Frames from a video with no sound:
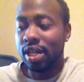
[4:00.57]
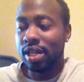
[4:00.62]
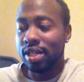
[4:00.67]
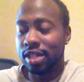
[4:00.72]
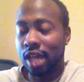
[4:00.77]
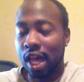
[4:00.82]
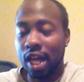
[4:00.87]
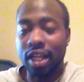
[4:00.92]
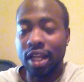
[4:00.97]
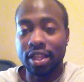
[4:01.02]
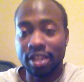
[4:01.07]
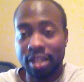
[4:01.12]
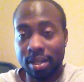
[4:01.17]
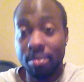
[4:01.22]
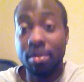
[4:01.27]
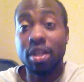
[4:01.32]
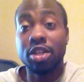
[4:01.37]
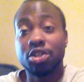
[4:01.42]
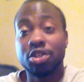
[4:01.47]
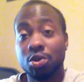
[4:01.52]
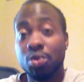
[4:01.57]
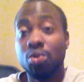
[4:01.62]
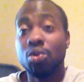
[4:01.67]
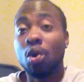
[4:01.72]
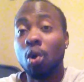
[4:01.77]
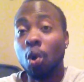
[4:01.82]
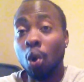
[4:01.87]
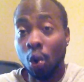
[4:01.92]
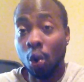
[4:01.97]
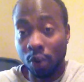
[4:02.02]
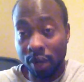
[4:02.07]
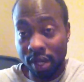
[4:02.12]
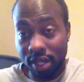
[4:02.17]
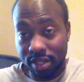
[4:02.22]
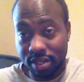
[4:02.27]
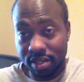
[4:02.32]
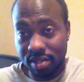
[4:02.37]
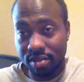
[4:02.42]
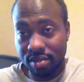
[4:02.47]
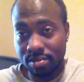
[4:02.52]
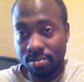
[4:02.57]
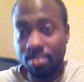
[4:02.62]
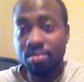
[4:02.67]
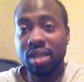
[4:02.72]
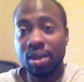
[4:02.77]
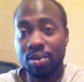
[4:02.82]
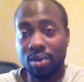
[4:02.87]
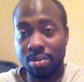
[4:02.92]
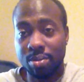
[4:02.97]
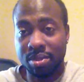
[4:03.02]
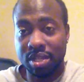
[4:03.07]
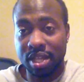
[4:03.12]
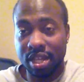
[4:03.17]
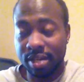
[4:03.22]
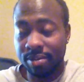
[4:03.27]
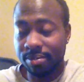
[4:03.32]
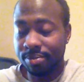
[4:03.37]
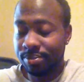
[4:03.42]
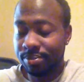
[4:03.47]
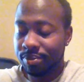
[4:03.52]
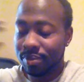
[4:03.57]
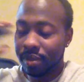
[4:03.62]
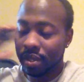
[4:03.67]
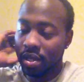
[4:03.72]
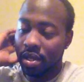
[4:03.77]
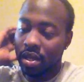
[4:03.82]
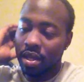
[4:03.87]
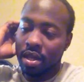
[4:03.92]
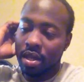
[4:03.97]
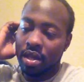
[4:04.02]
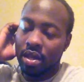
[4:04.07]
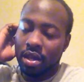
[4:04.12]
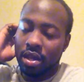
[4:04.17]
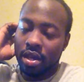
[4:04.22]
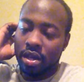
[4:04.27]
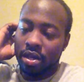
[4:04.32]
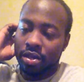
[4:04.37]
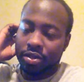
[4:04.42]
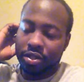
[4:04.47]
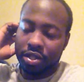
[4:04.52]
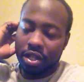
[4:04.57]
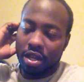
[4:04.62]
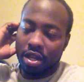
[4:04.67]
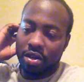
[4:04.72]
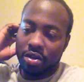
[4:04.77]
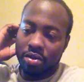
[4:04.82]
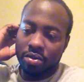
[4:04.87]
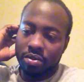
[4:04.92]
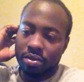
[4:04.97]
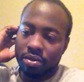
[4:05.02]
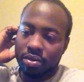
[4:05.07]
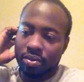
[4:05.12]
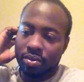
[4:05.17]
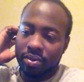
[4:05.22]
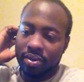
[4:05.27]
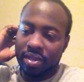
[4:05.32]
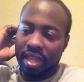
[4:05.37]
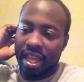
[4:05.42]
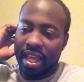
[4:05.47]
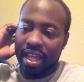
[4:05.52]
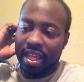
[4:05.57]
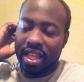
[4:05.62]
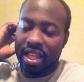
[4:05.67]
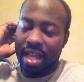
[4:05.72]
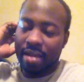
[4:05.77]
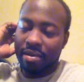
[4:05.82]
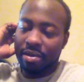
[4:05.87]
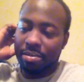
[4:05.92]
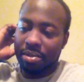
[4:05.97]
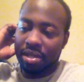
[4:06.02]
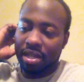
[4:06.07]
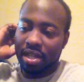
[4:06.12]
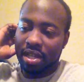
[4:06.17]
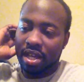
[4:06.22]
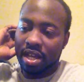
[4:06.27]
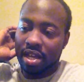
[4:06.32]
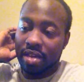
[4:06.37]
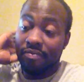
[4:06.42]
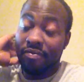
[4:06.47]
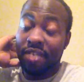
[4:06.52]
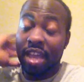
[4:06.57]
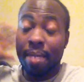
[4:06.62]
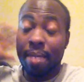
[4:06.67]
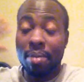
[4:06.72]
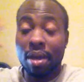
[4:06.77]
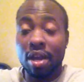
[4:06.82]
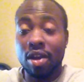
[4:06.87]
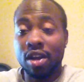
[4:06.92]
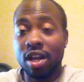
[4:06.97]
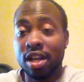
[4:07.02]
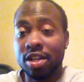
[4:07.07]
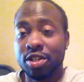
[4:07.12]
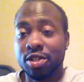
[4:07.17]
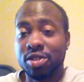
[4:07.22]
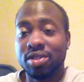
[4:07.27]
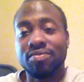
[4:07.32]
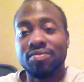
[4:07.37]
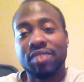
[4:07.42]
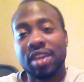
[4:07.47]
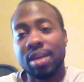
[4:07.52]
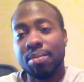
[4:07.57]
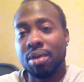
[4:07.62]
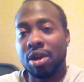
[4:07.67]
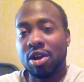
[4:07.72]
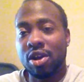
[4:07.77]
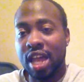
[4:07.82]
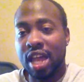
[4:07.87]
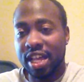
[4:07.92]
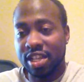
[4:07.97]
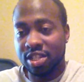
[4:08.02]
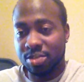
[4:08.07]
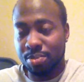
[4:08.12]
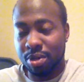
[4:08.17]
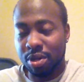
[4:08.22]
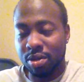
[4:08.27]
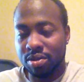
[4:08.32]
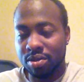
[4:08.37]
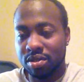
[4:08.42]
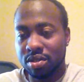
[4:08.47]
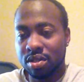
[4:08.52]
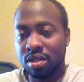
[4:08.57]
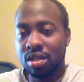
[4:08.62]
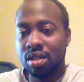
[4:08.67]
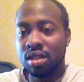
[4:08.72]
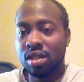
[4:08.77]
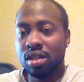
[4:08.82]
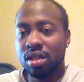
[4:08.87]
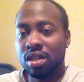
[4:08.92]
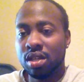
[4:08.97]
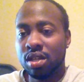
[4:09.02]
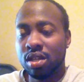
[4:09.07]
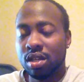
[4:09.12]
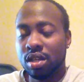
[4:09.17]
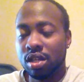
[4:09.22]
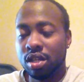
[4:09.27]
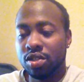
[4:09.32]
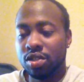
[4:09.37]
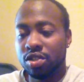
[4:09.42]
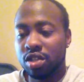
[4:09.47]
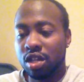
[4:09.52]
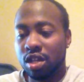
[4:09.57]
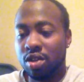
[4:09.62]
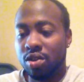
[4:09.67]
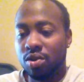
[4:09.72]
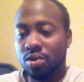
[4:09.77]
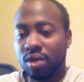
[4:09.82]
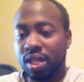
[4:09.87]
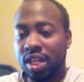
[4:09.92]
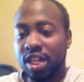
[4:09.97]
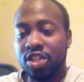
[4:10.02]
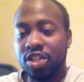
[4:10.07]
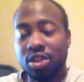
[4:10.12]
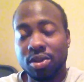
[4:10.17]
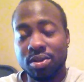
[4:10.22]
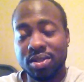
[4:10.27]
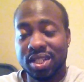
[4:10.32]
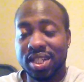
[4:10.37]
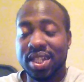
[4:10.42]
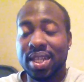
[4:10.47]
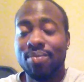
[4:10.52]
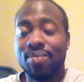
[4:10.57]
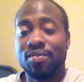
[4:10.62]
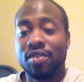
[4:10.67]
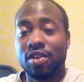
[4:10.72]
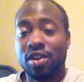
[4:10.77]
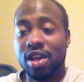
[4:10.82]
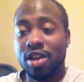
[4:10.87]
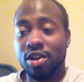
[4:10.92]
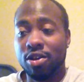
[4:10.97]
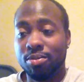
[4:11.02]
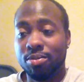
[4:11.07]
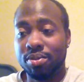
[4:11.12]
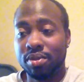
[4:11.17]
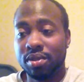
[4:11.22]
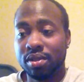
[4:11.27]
donning them the two Coreys. Get what I'm saying? So they claim to be vampire hunters and vampire experts. So he turns to them for help.